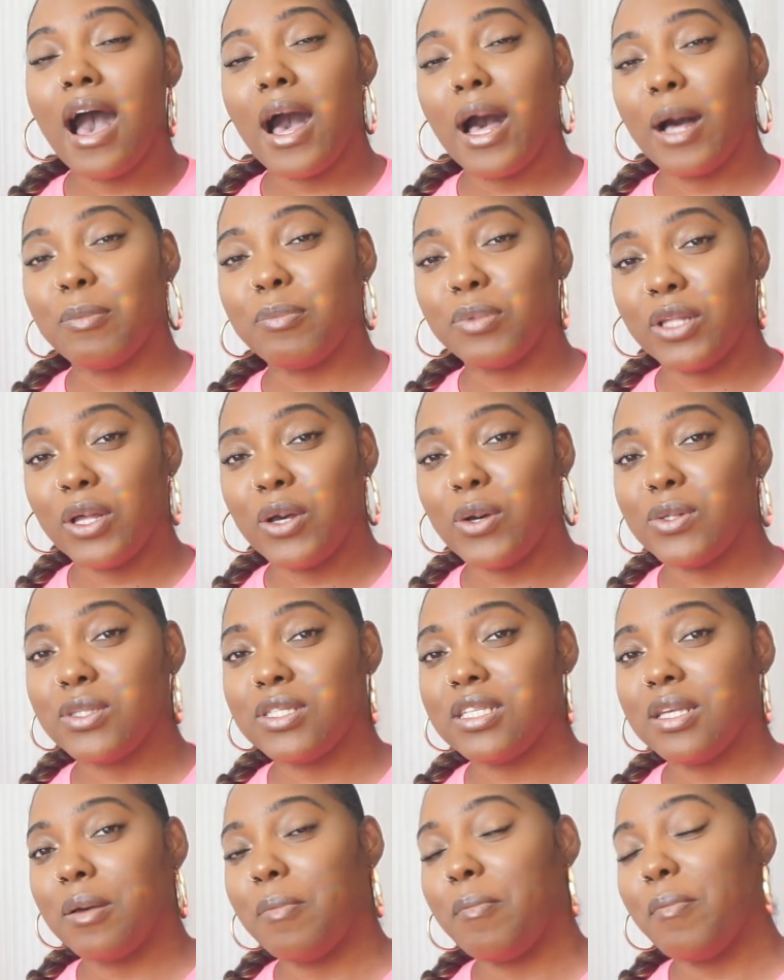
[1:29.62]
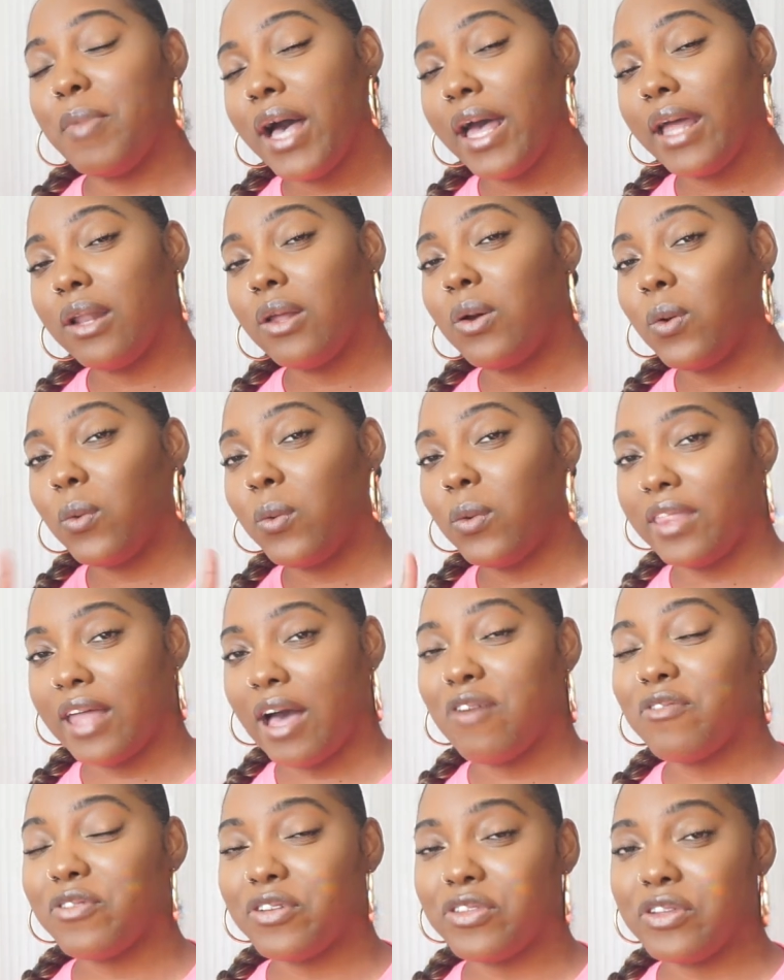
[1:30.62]
uploads. But
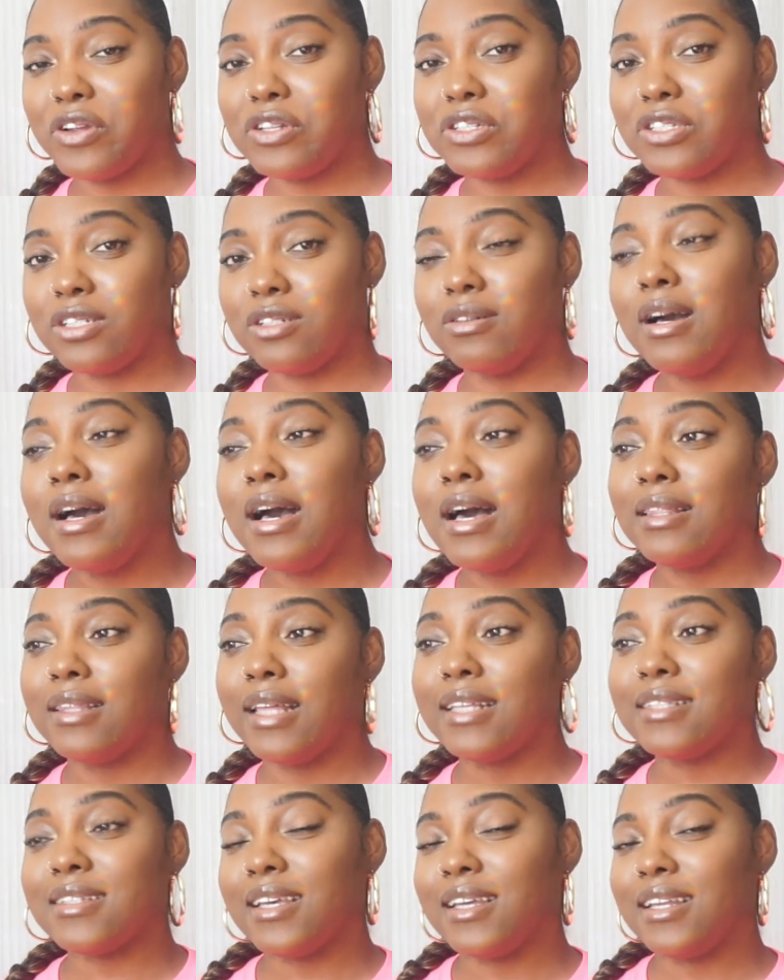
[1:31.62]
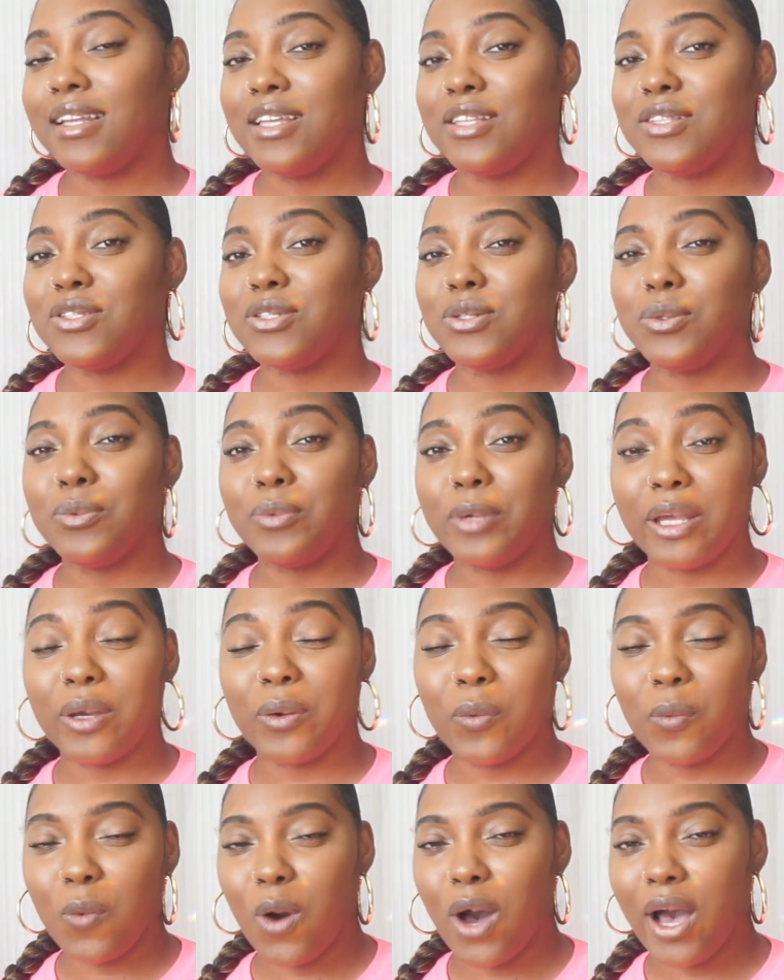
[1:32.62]
without further ado, let's get into week
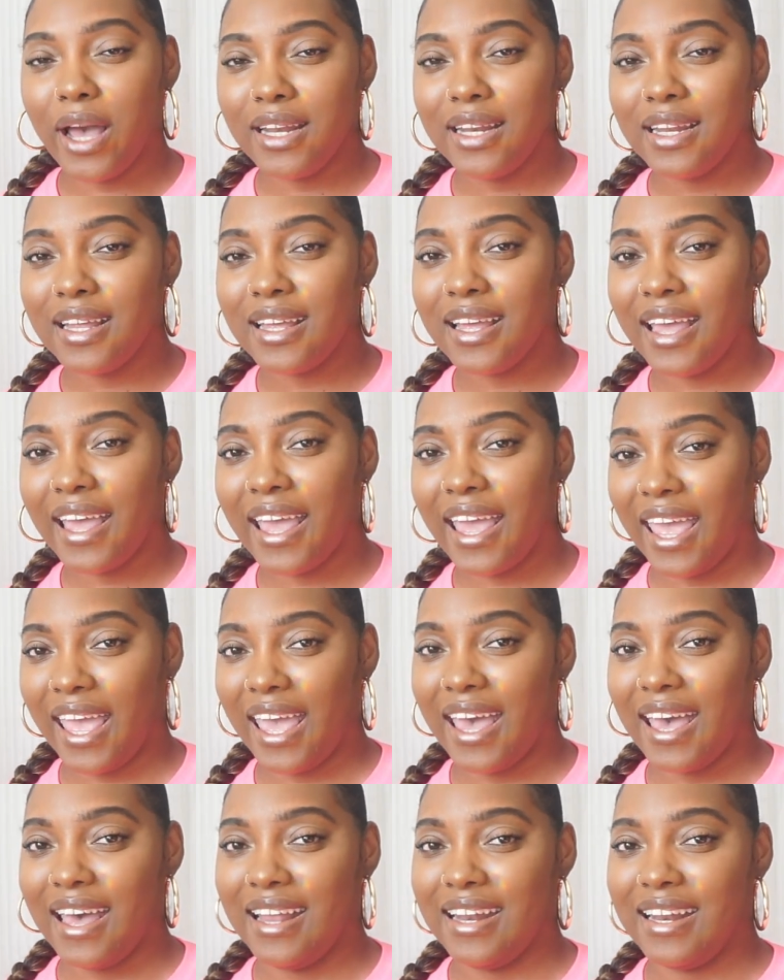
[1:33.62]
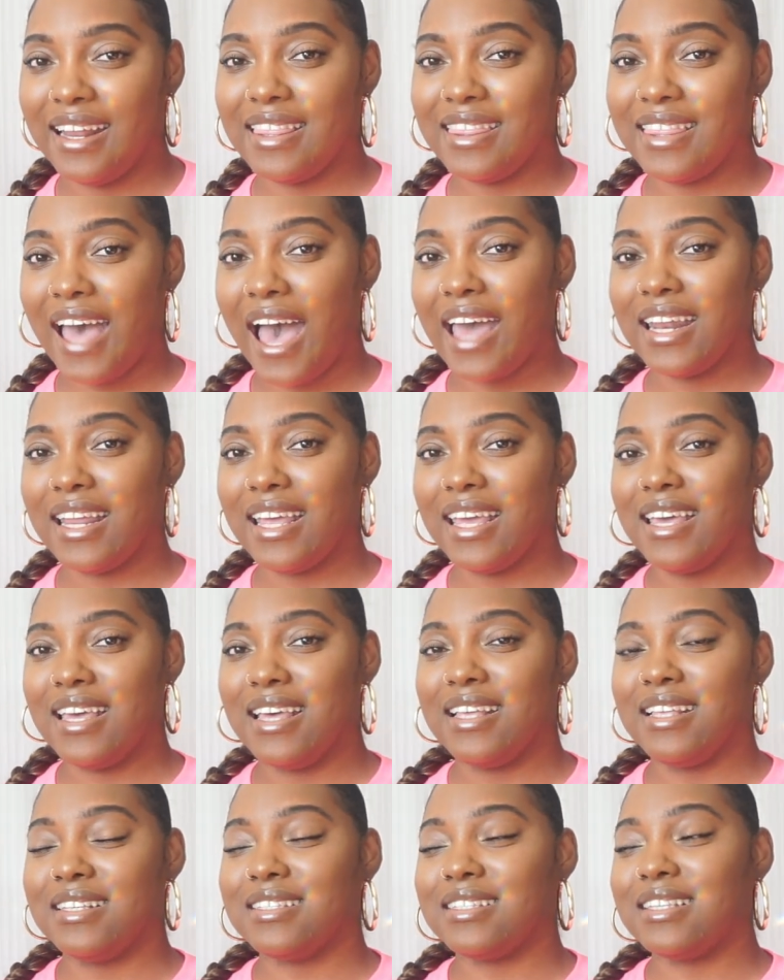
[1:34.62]
one, and that
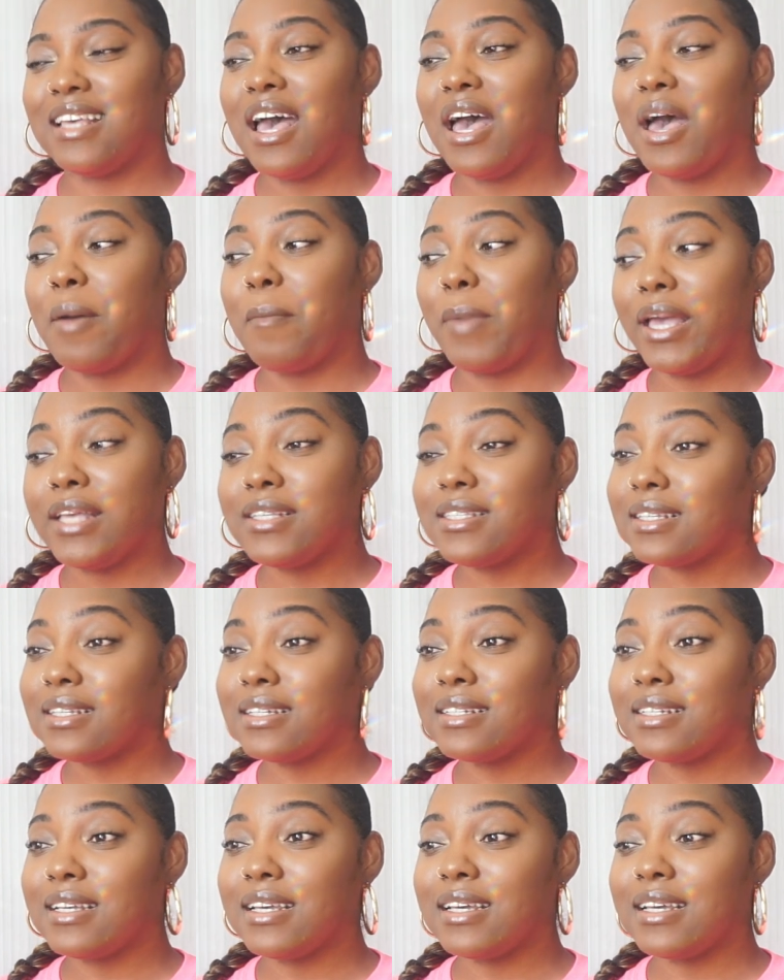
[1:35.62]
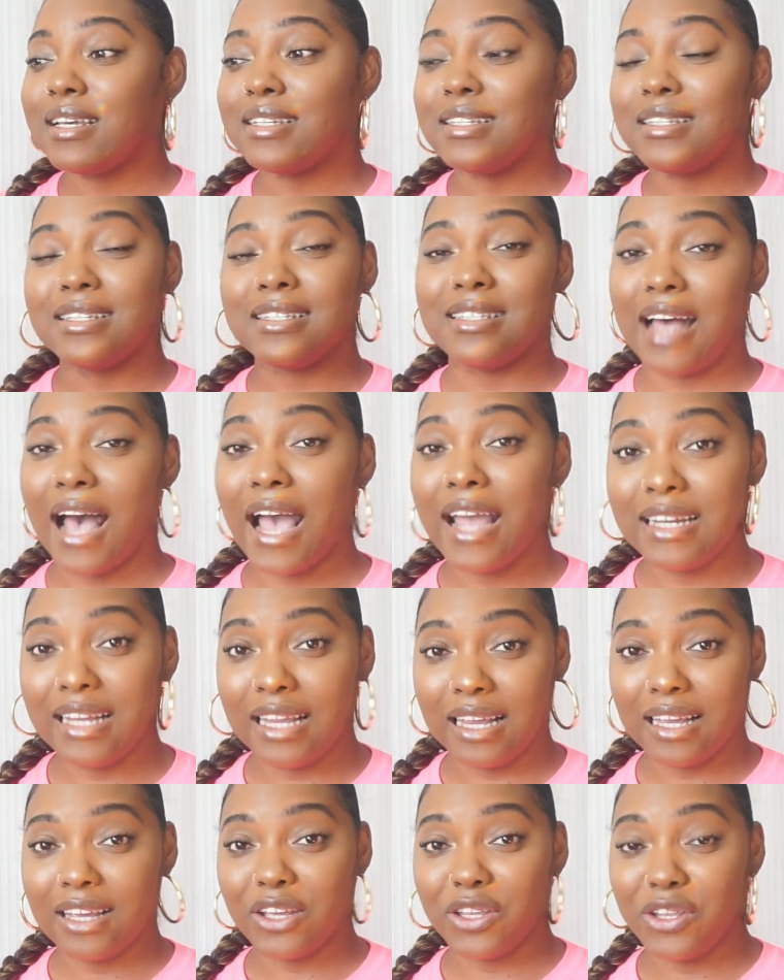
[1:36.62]
is basically
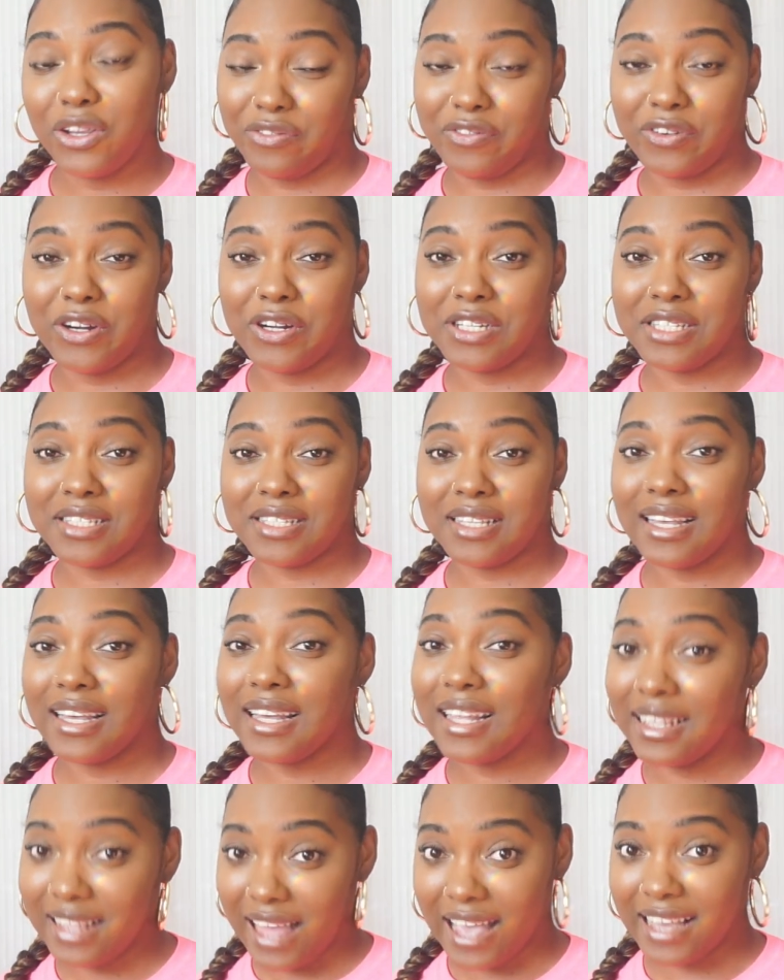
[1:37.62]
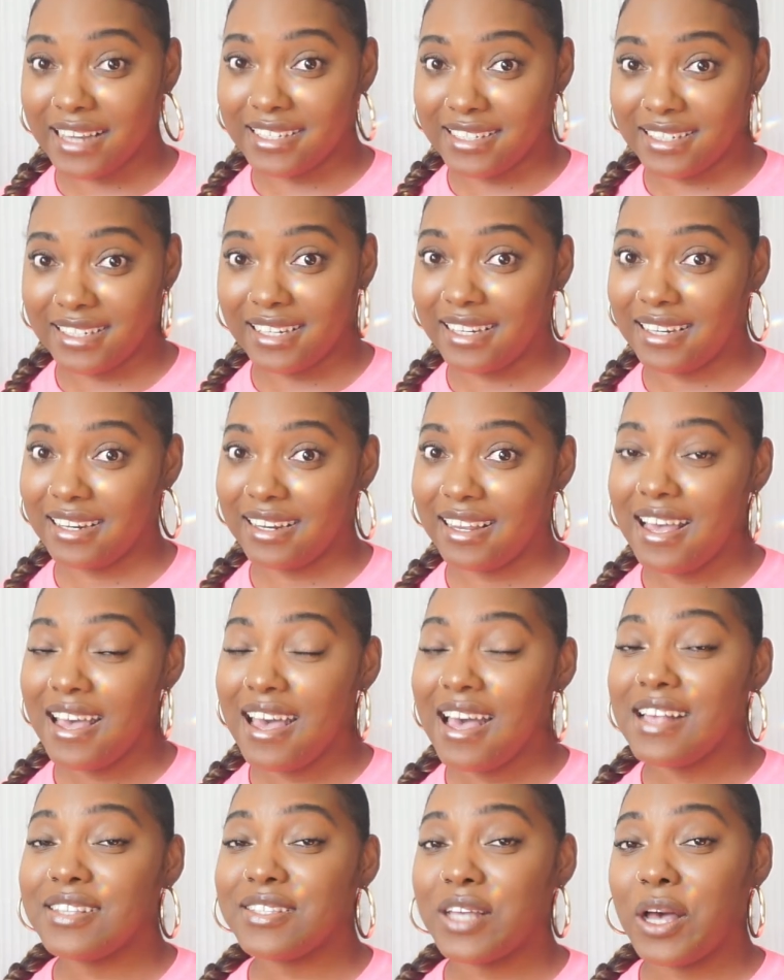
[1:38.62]
designing your first collection.
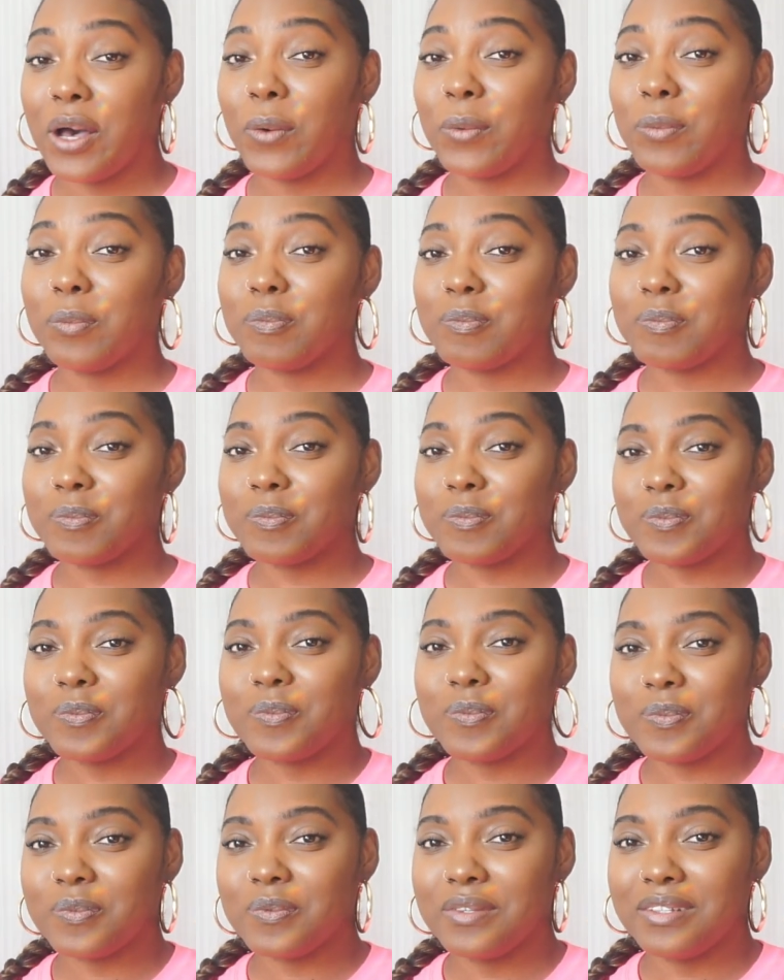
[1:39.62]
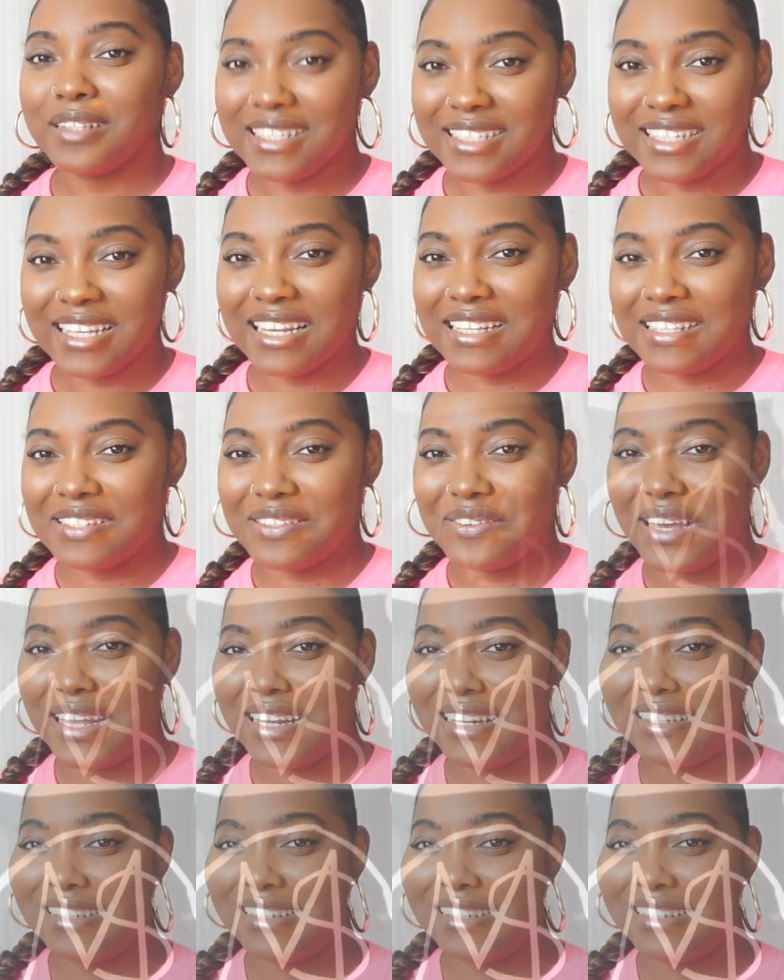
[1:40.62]
So let's get into it.